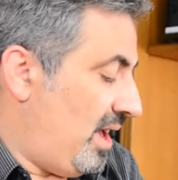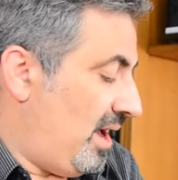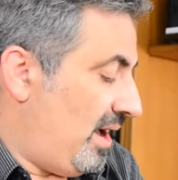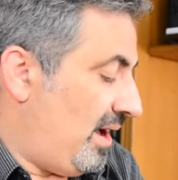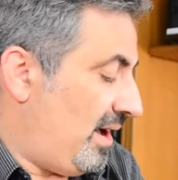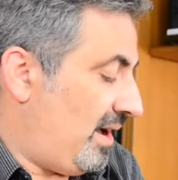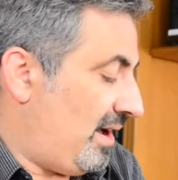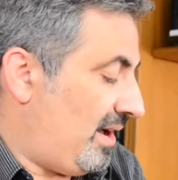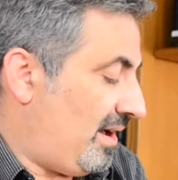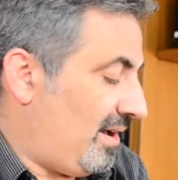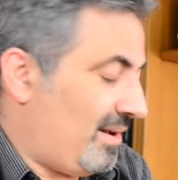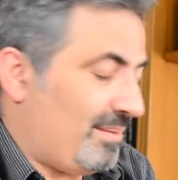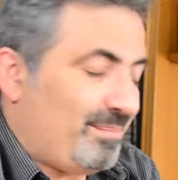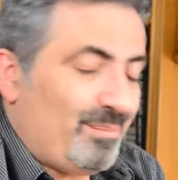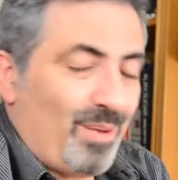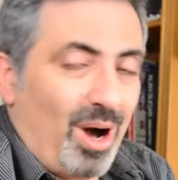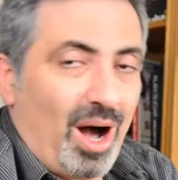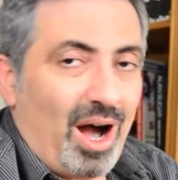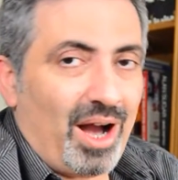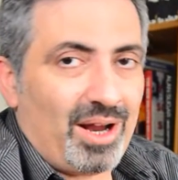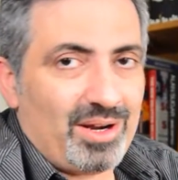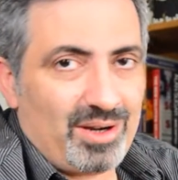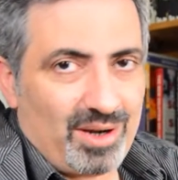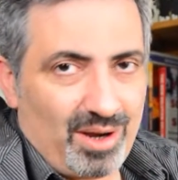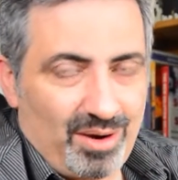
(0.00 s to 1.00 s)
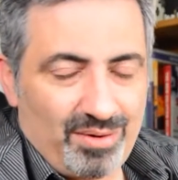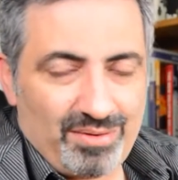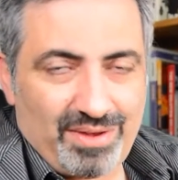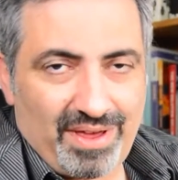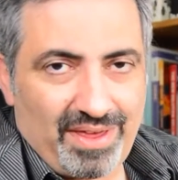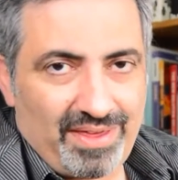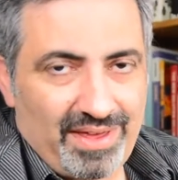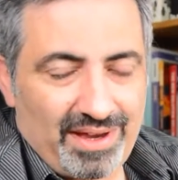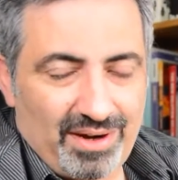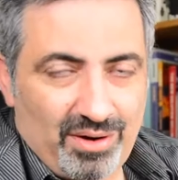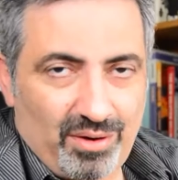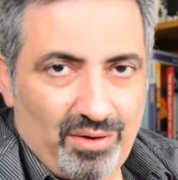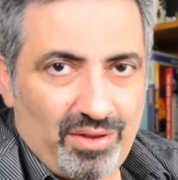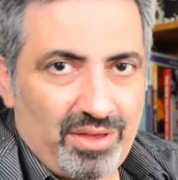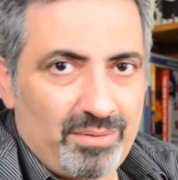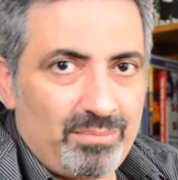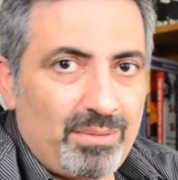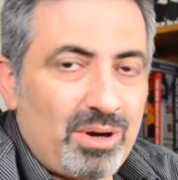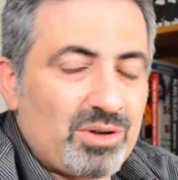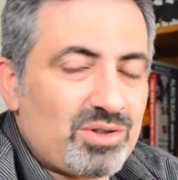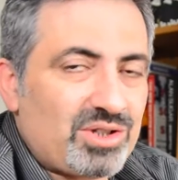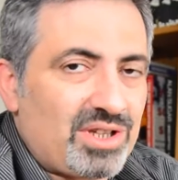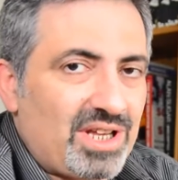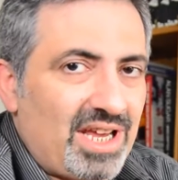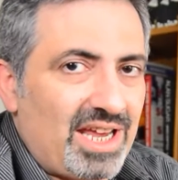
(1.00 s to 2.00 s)
I know that they're not the
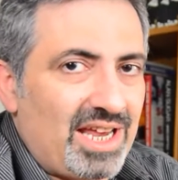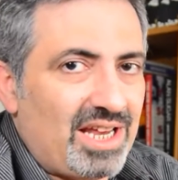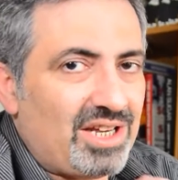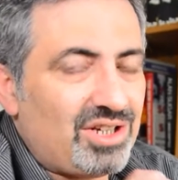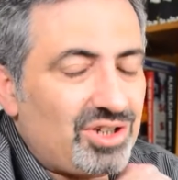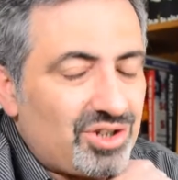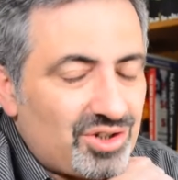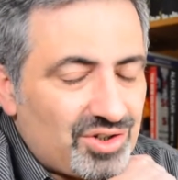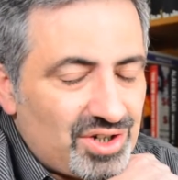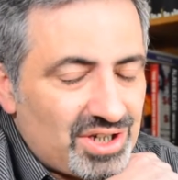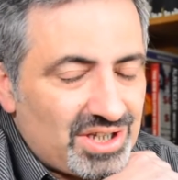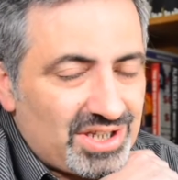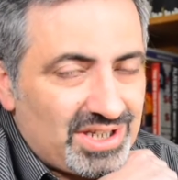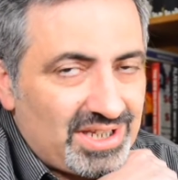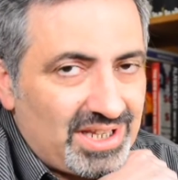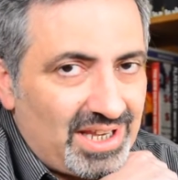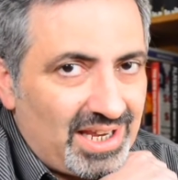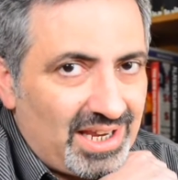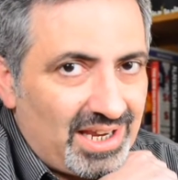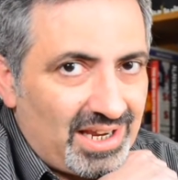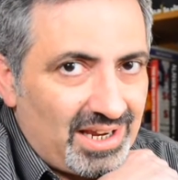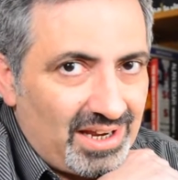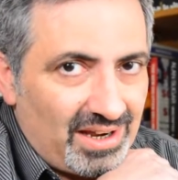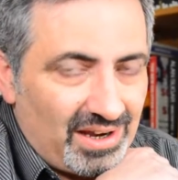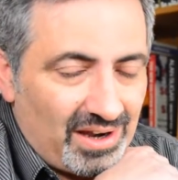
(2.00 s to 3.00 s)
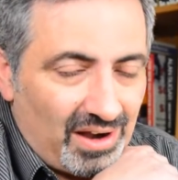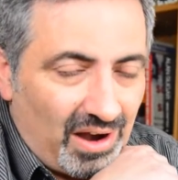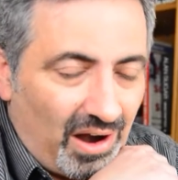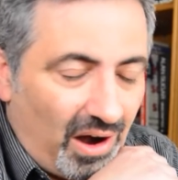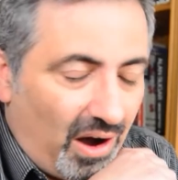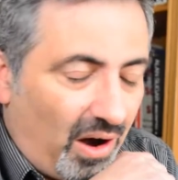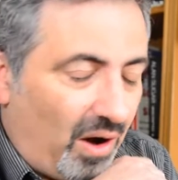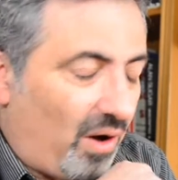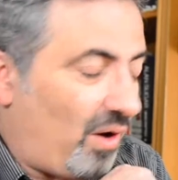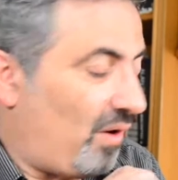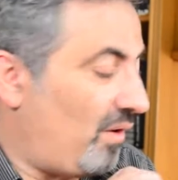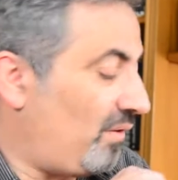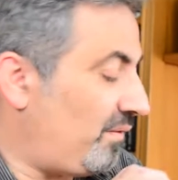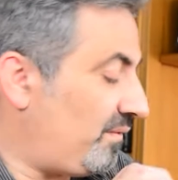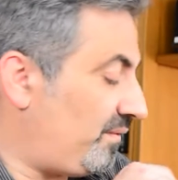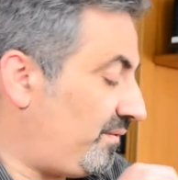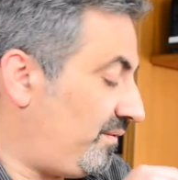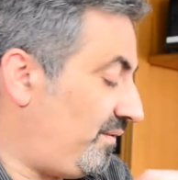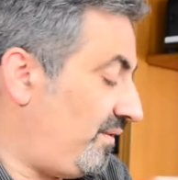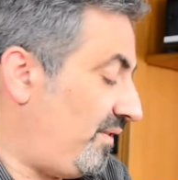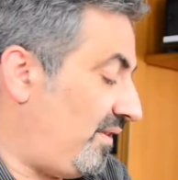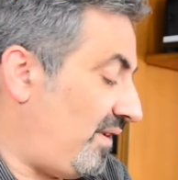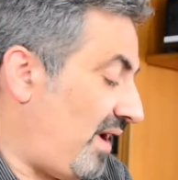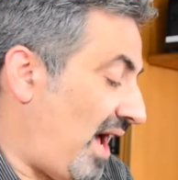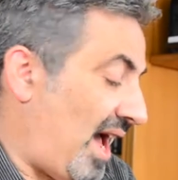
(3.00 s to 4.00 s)
most interesting
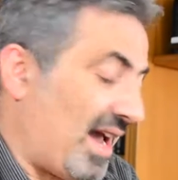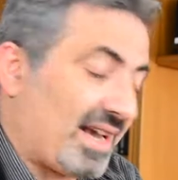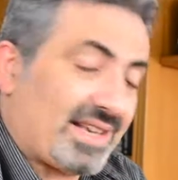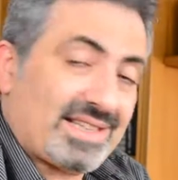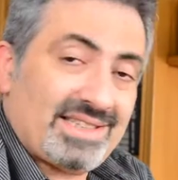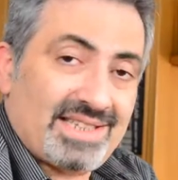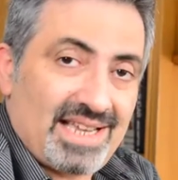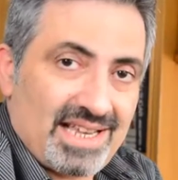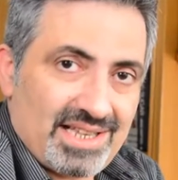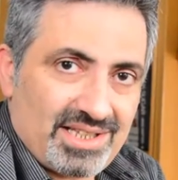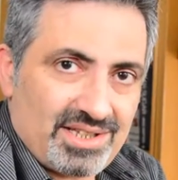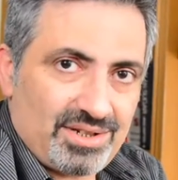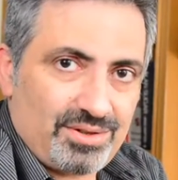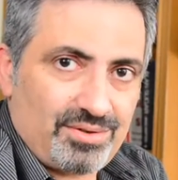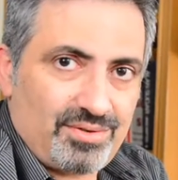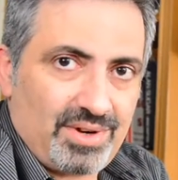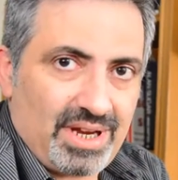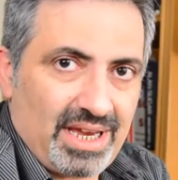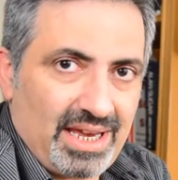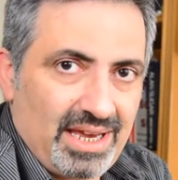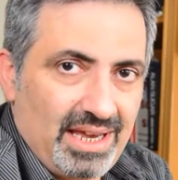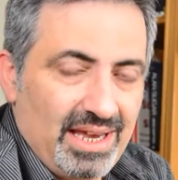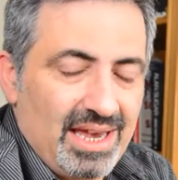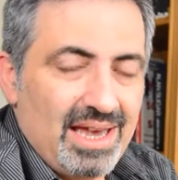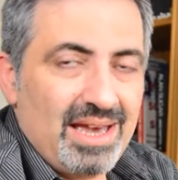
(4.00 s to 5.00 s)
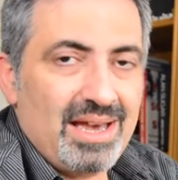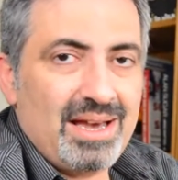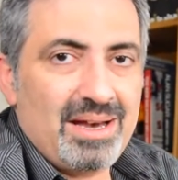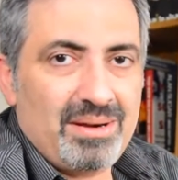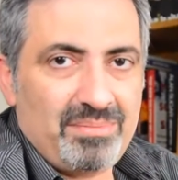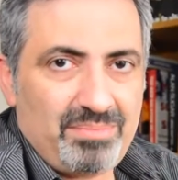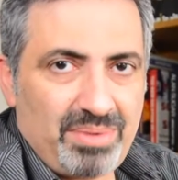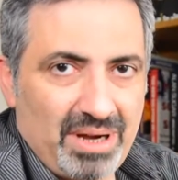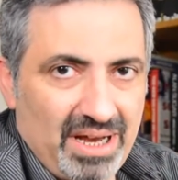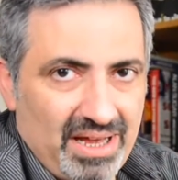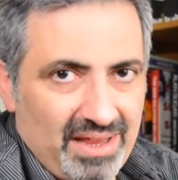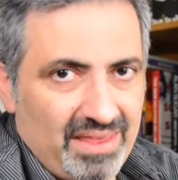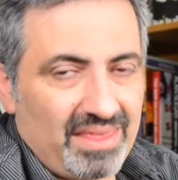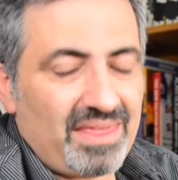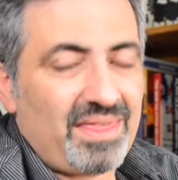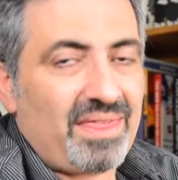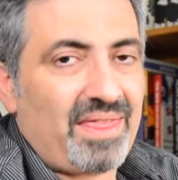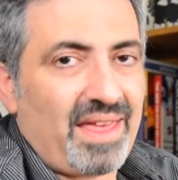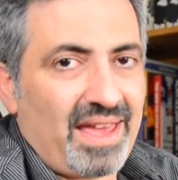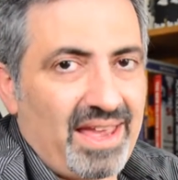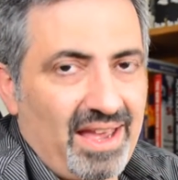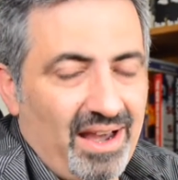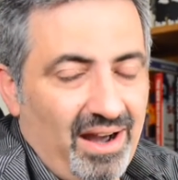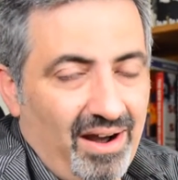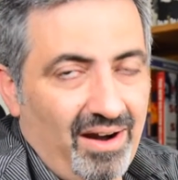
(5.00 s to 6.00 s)
of accessory, but
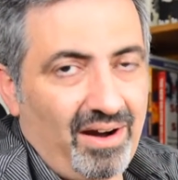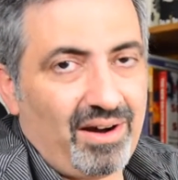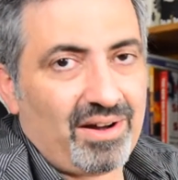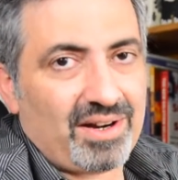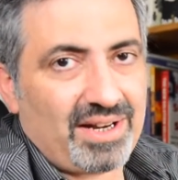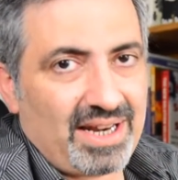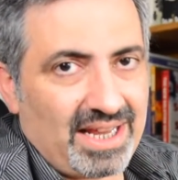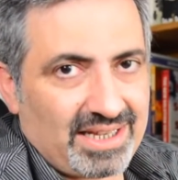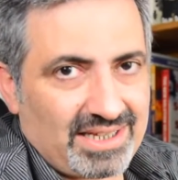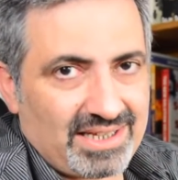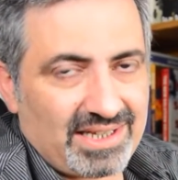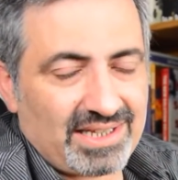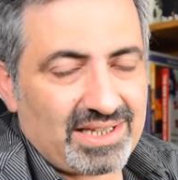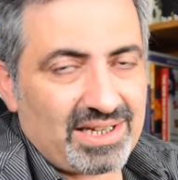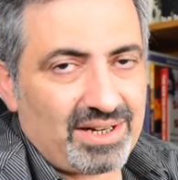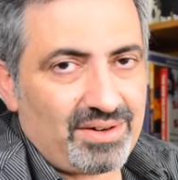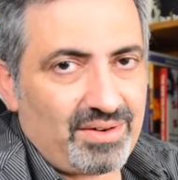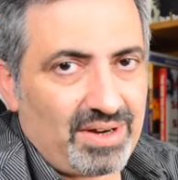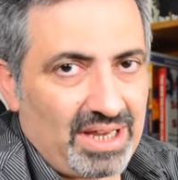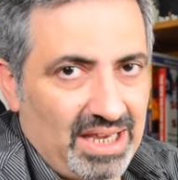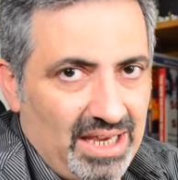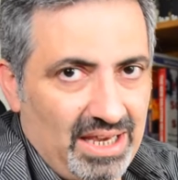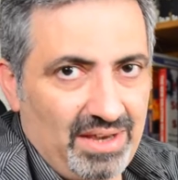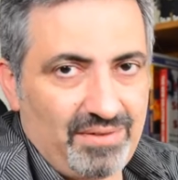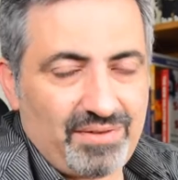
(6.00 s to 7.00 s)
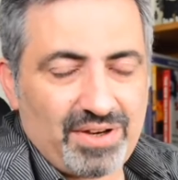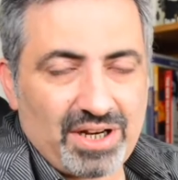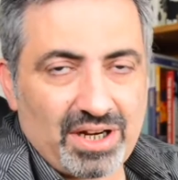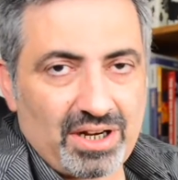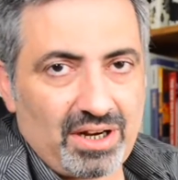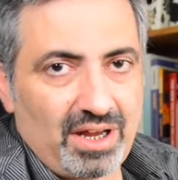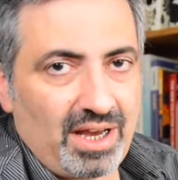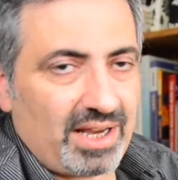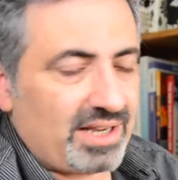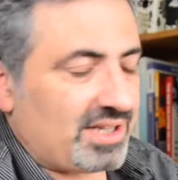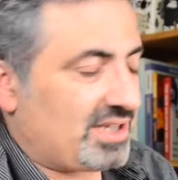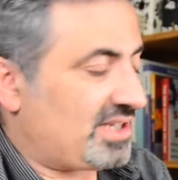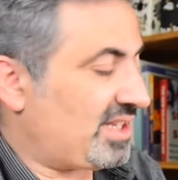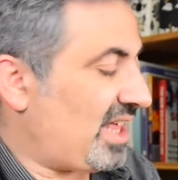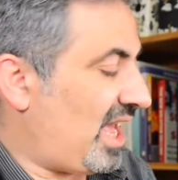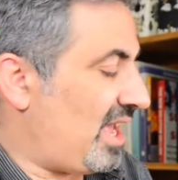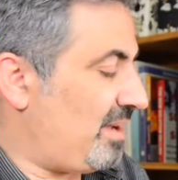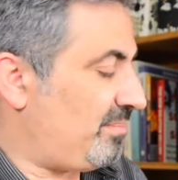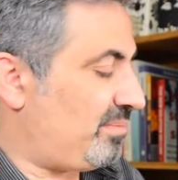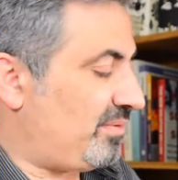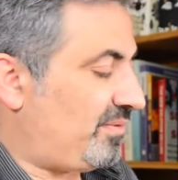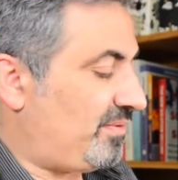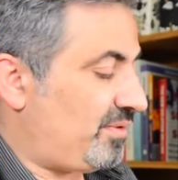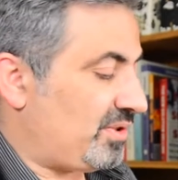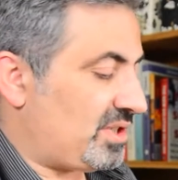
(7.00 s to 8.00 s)
they are necessary if you'd like
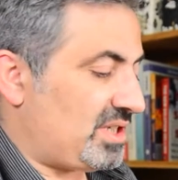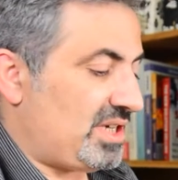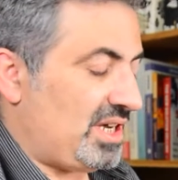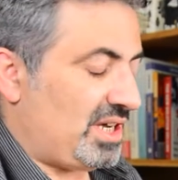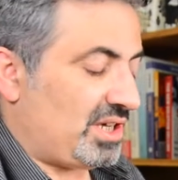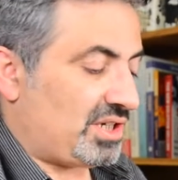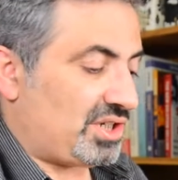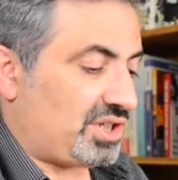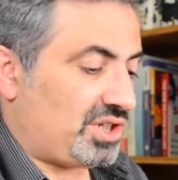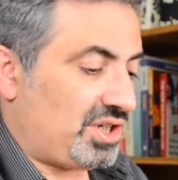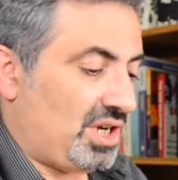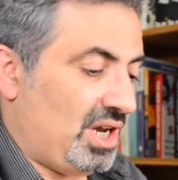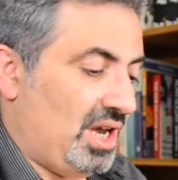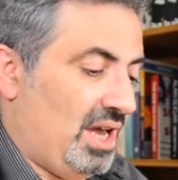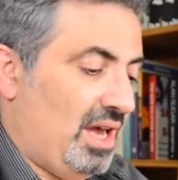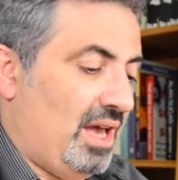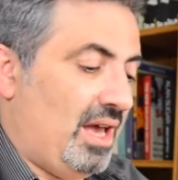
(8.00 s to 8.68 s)
stable footage.